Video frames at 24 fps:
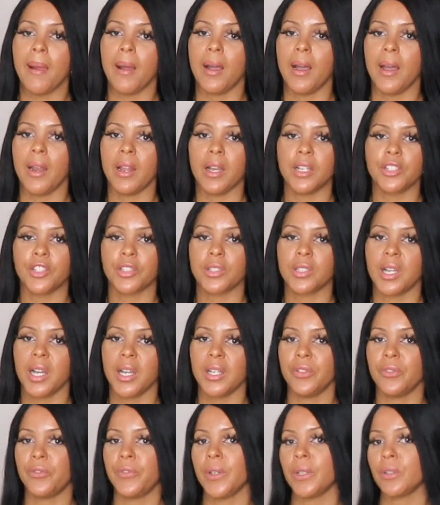and I just
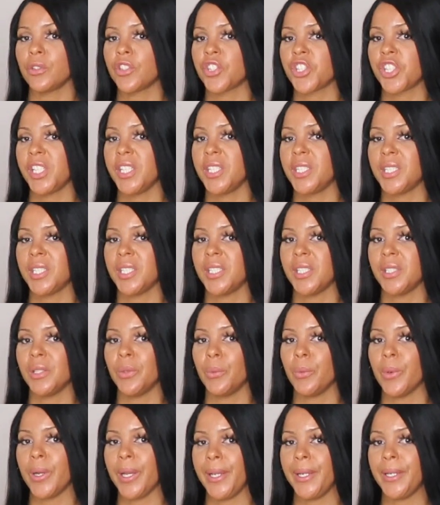kind of felt cheated in
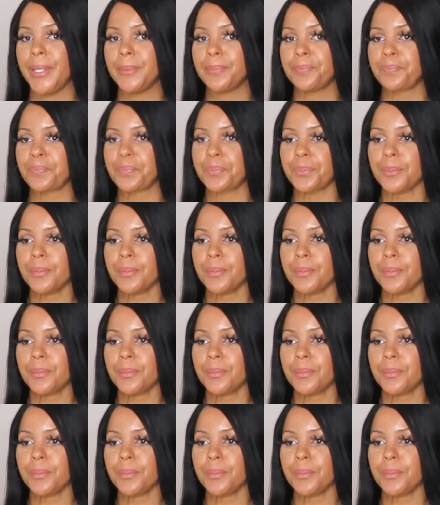a way.